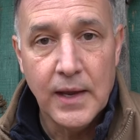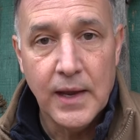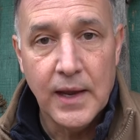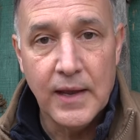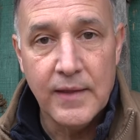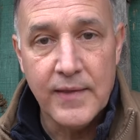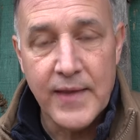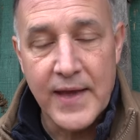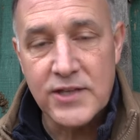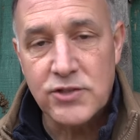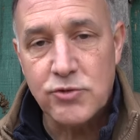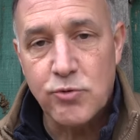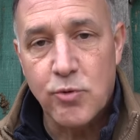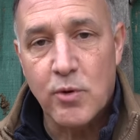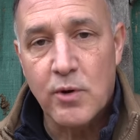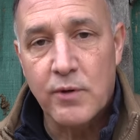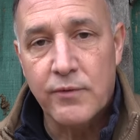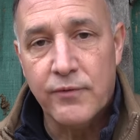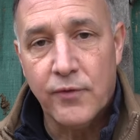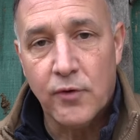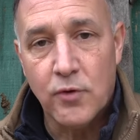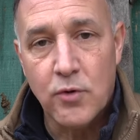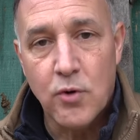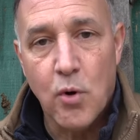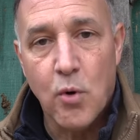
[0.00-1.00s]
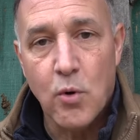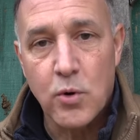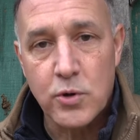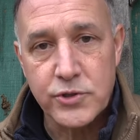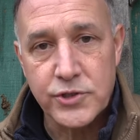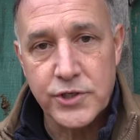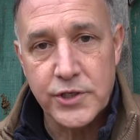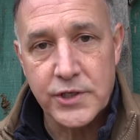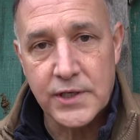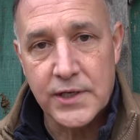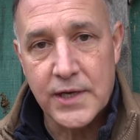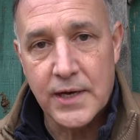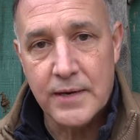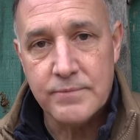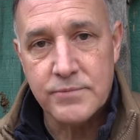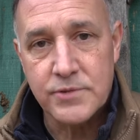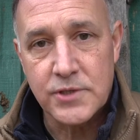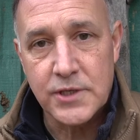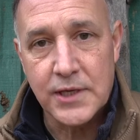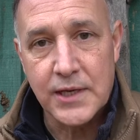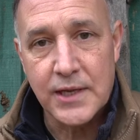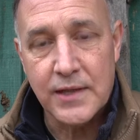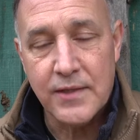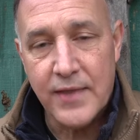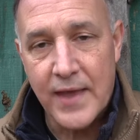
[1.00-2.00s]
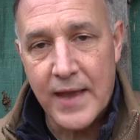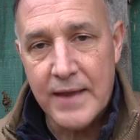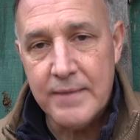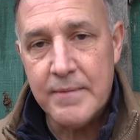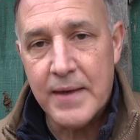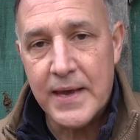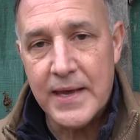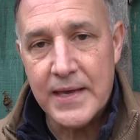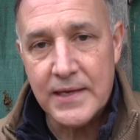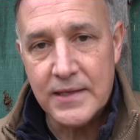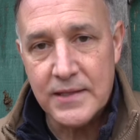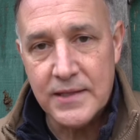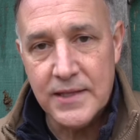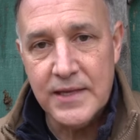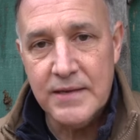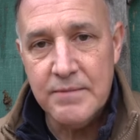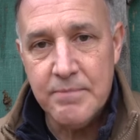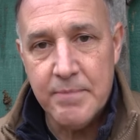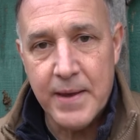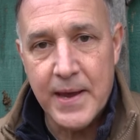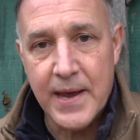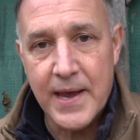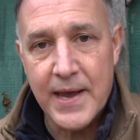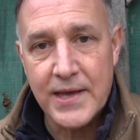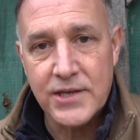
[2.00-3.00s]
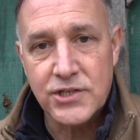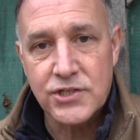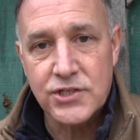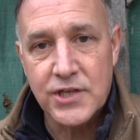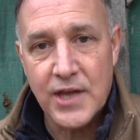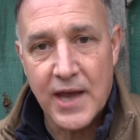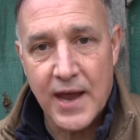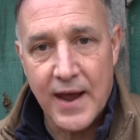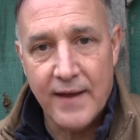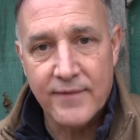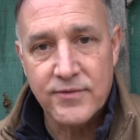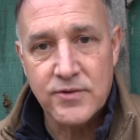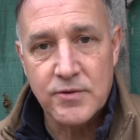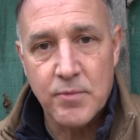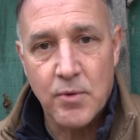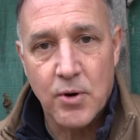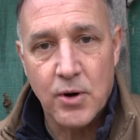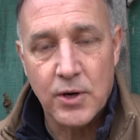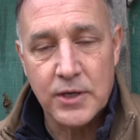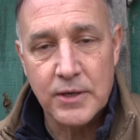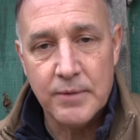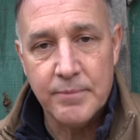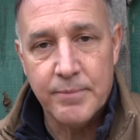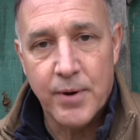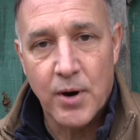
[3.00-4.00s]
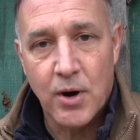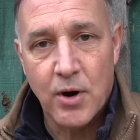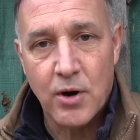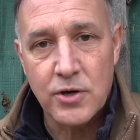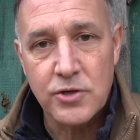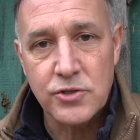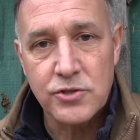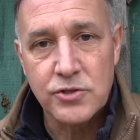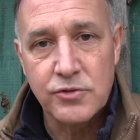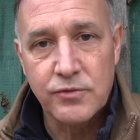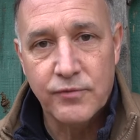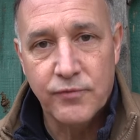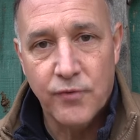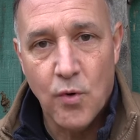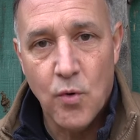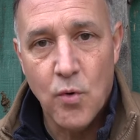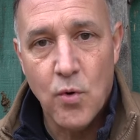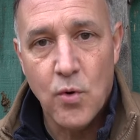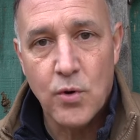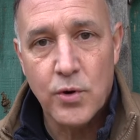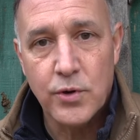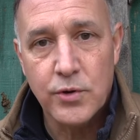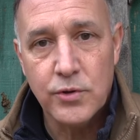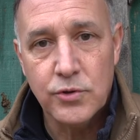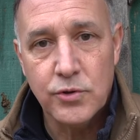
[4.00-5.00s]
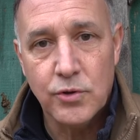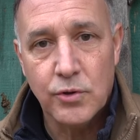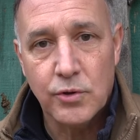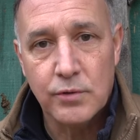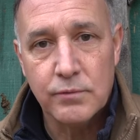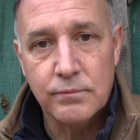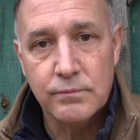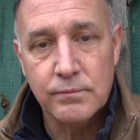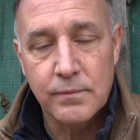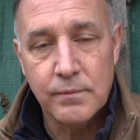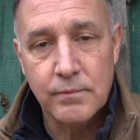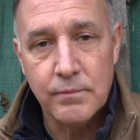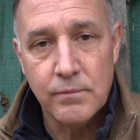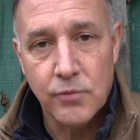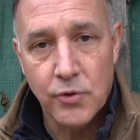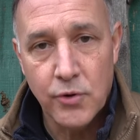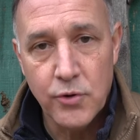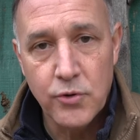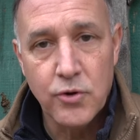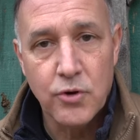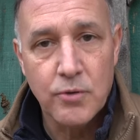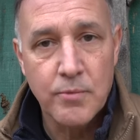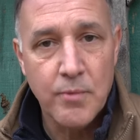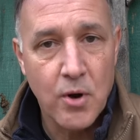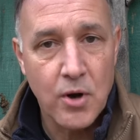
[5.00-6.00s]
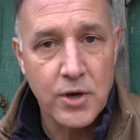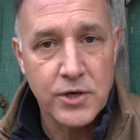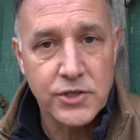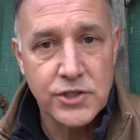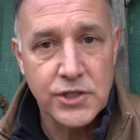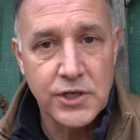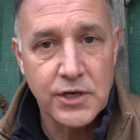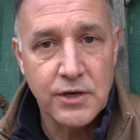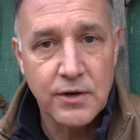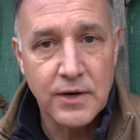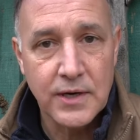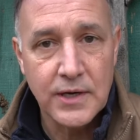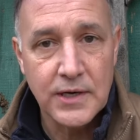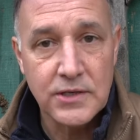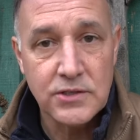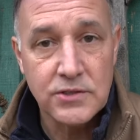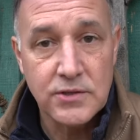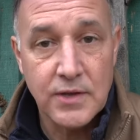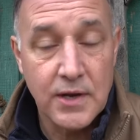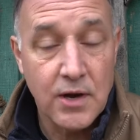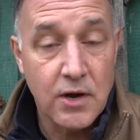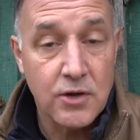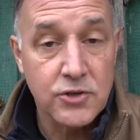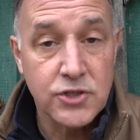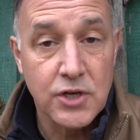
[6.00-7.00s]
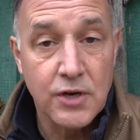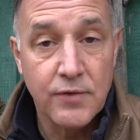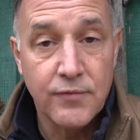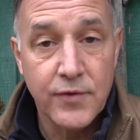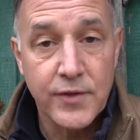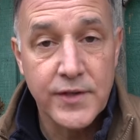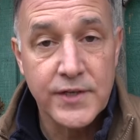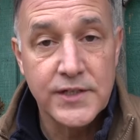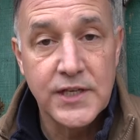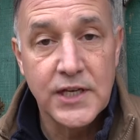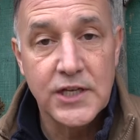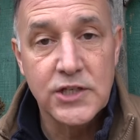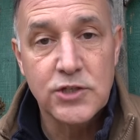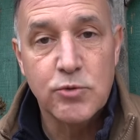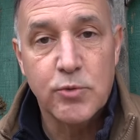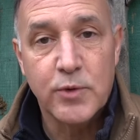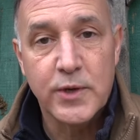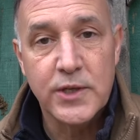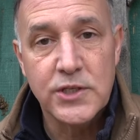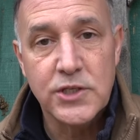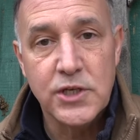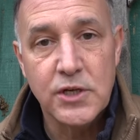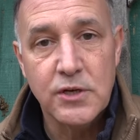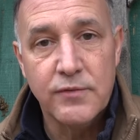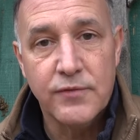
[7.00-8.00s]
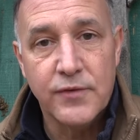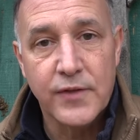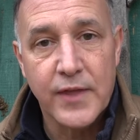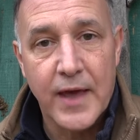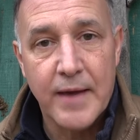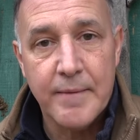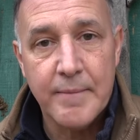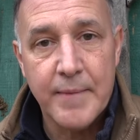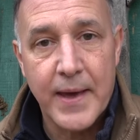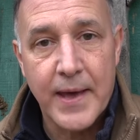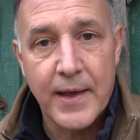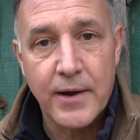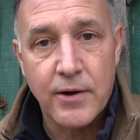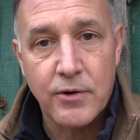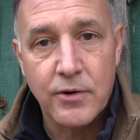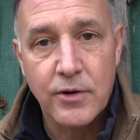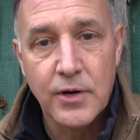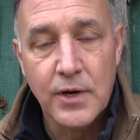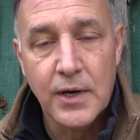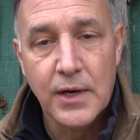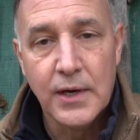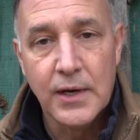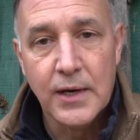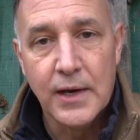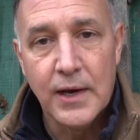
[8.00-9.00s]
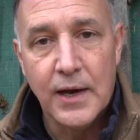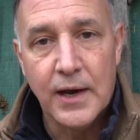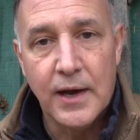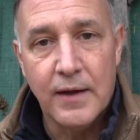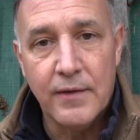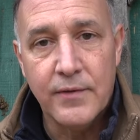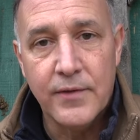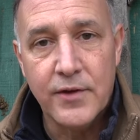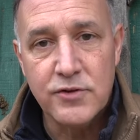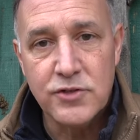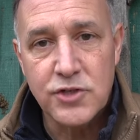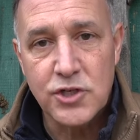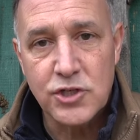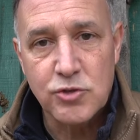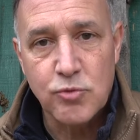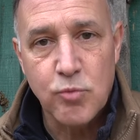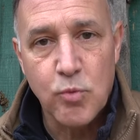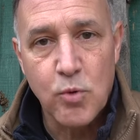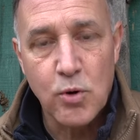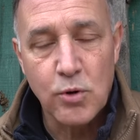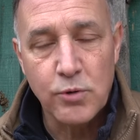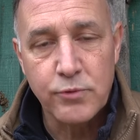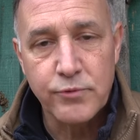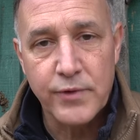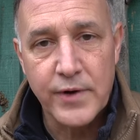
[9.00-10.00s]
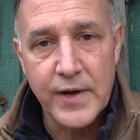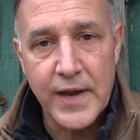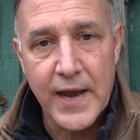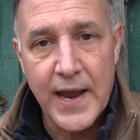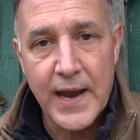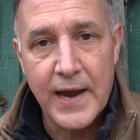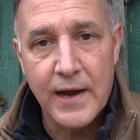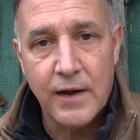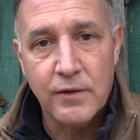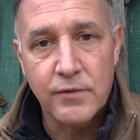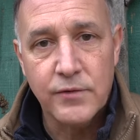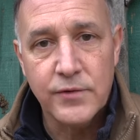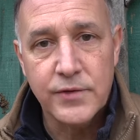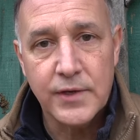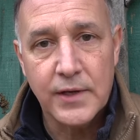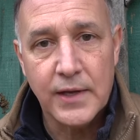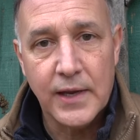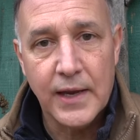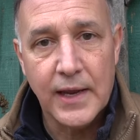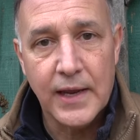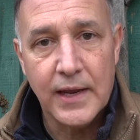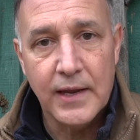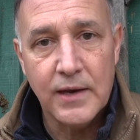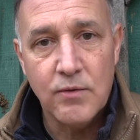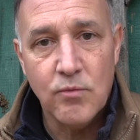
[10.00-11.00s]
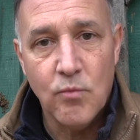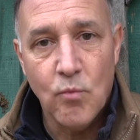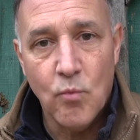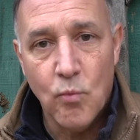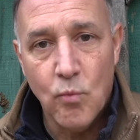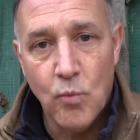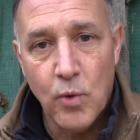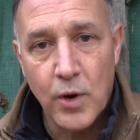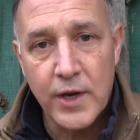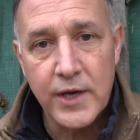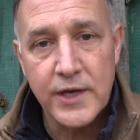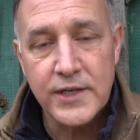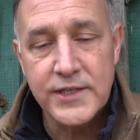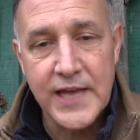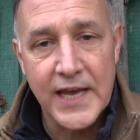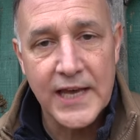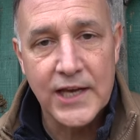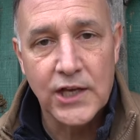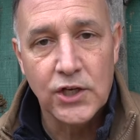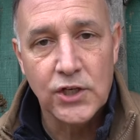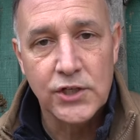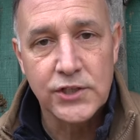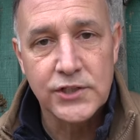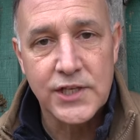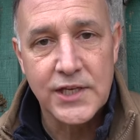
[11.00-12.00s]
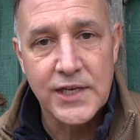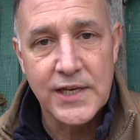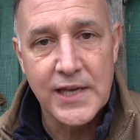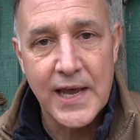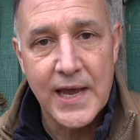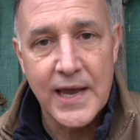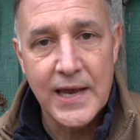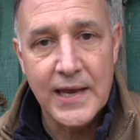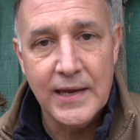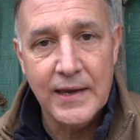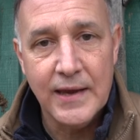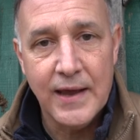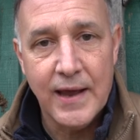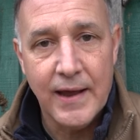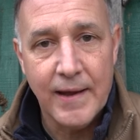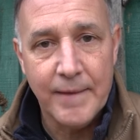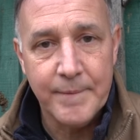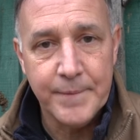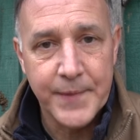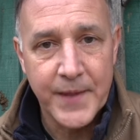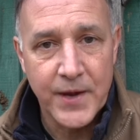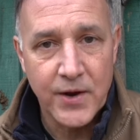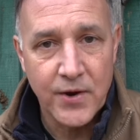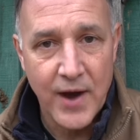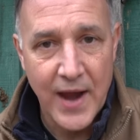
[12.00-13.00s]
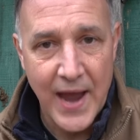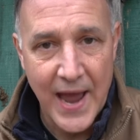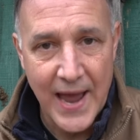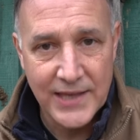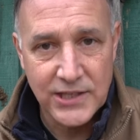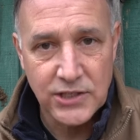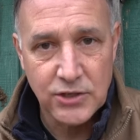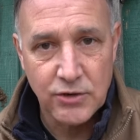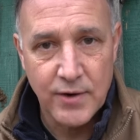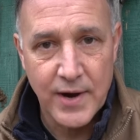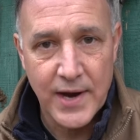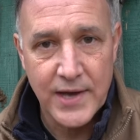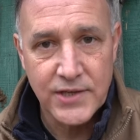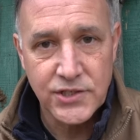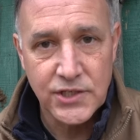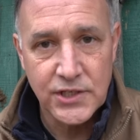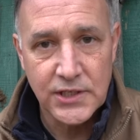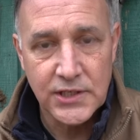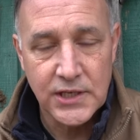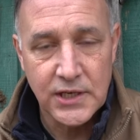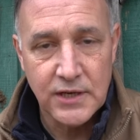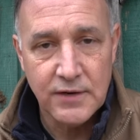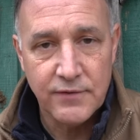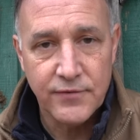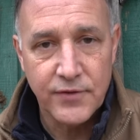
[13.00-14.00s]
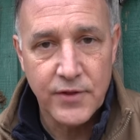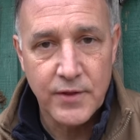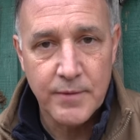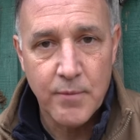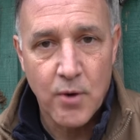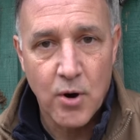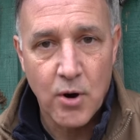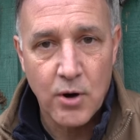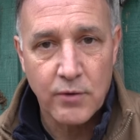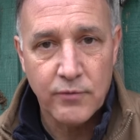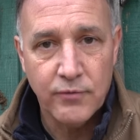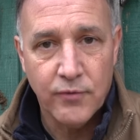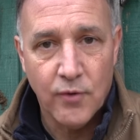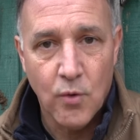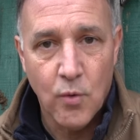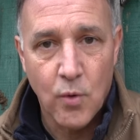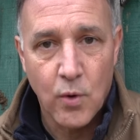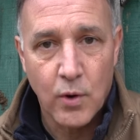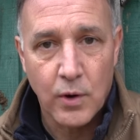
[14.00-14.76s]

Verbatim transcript: And that's where Volquartsen comes in. They make the best aftermarket parts for your Ruger Mark series and also for the 1022 for that matter. Uh, they're just world renowned and we're going to take a look today at their accurizing kit for the Mark IV.